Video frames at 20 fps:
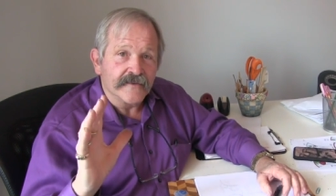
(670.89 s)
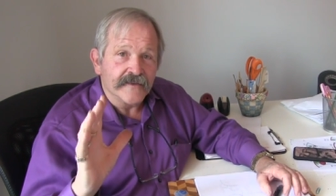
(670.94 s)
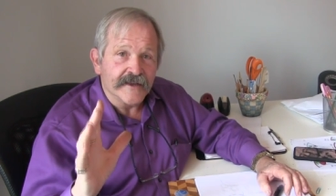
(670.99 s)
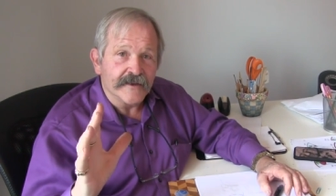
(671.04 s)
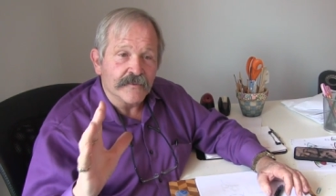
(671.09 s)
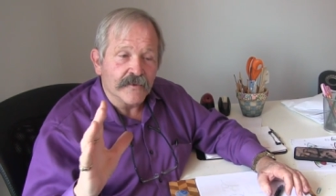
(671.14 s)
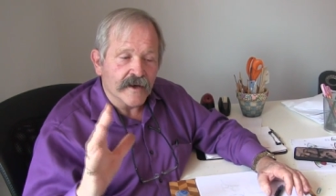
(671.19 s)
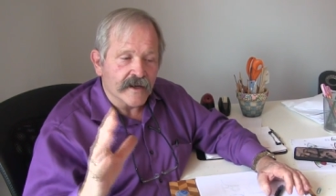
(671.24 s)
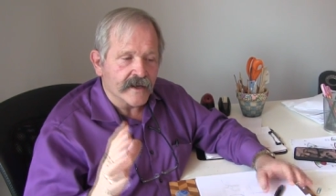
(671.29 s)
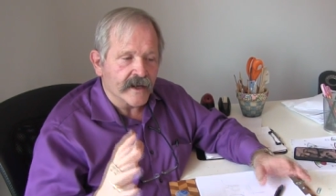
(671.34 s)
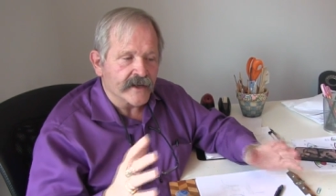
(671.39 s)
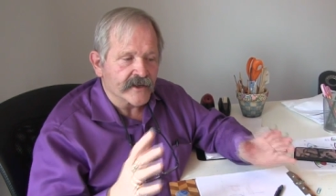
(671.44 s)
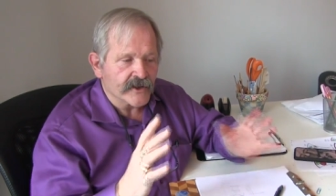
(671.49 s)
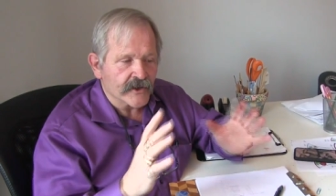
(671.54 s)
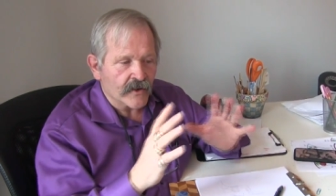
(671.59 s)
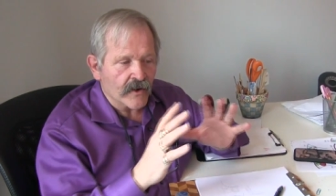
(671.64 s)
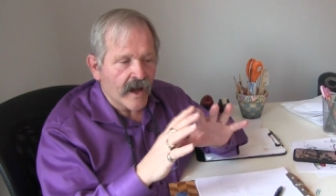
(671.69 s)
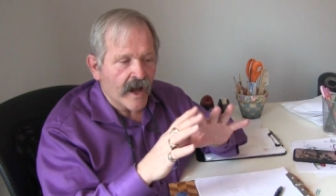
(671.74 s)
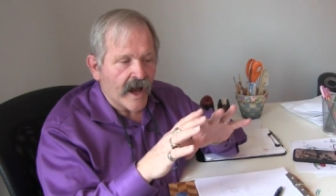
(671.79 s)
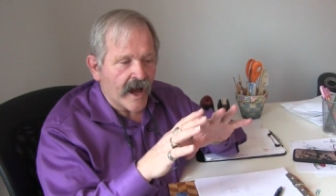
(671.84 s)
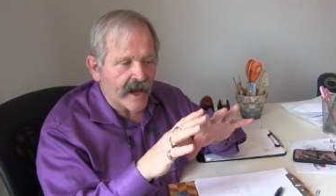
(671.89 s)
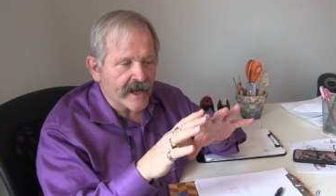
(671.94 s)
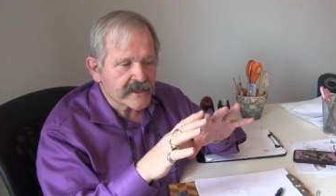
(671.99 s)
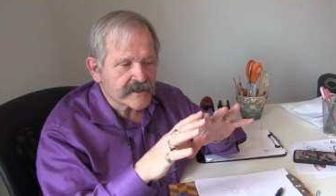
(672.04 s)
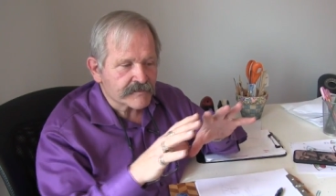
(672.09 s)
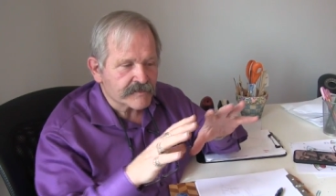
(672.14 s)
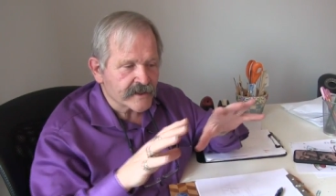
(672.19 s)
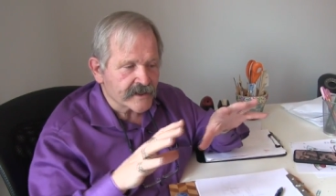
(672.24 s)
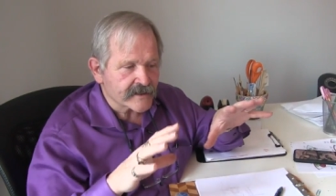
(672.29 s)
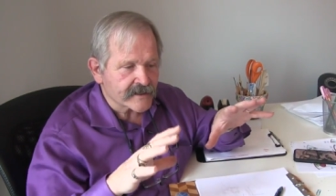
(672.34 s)
Then what did I do? I
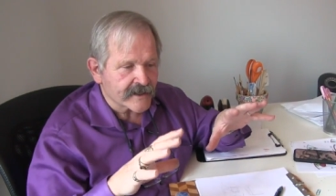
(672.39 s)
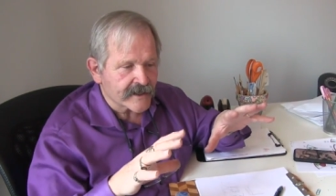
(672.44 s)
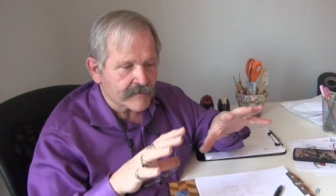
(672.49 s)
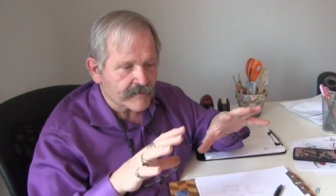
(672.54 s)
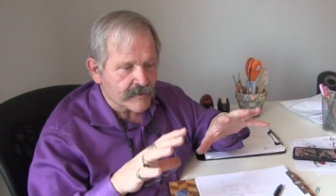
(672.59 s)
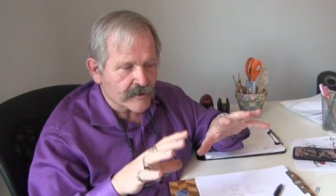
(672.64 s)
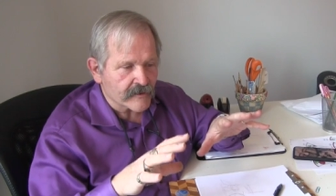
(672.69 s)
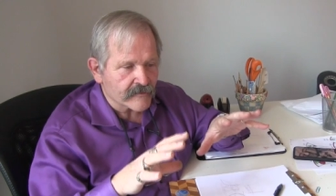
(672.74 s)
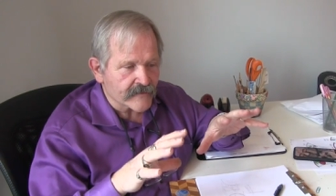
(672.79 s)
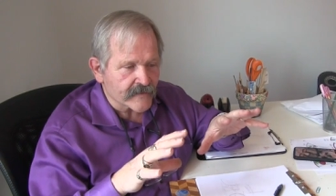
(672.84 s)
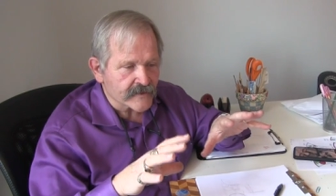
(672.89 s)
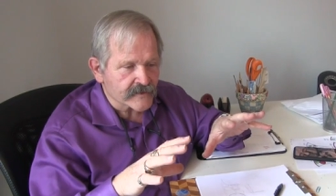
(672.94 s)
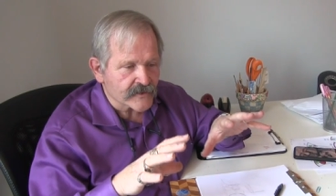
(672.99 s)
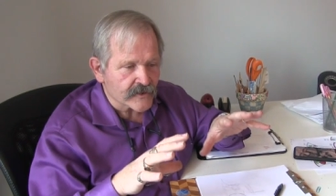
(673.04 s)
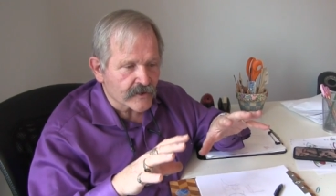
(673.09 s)
split that perfect